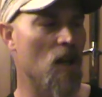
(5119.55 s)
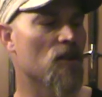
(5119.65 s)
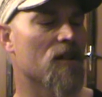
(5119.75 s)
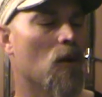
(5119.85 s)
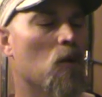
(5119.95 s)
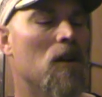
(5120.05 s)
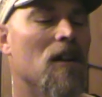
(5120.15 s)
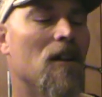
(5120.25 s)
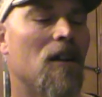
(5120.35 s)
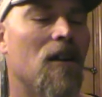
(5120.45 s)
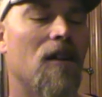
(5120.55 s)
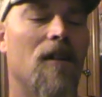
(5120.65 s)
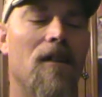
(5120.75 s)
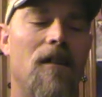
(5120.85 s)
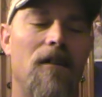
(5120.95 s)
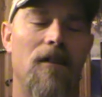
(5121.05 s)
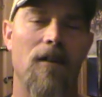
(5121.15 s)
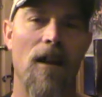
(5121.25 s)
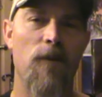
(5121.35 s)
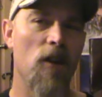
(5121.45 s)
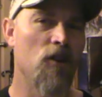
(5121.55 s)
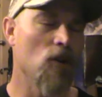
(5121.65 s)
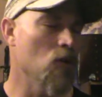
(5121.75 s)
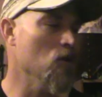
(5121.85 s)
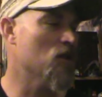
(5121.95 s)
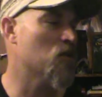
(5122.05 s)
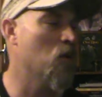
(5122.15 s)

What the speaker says: So if you use